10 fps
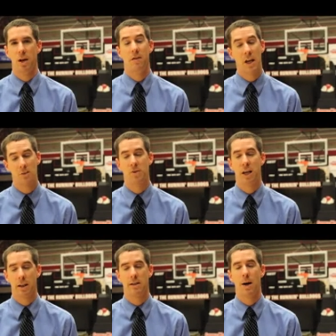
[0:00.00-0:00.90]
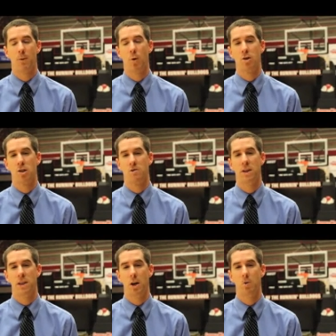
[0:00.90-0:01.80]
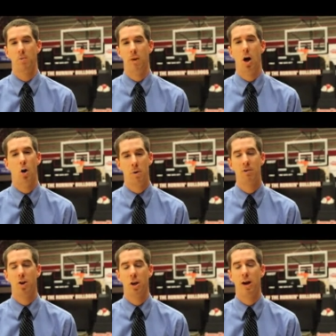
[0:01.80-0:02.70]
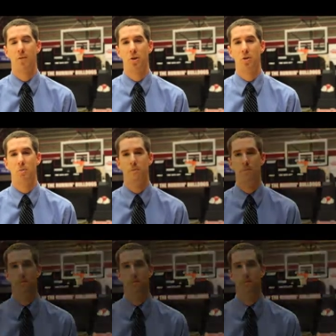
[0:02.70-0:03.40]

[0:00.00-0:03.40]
and thanks for taking the time to watch this video. Hope you have a good afternoon.